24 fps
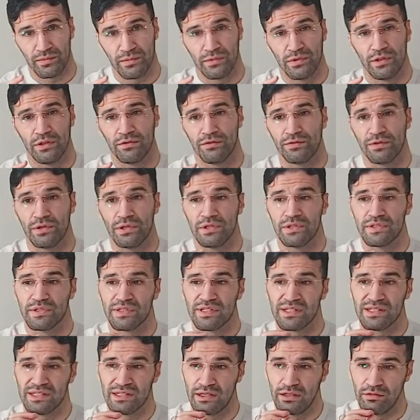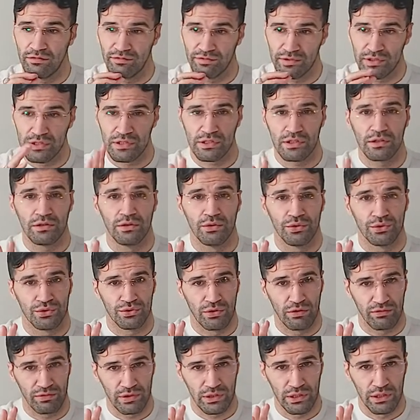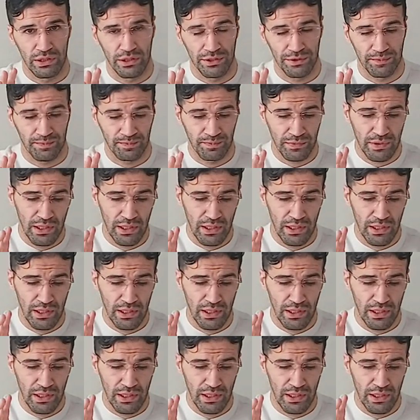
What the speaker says: the first self-disclosure of God.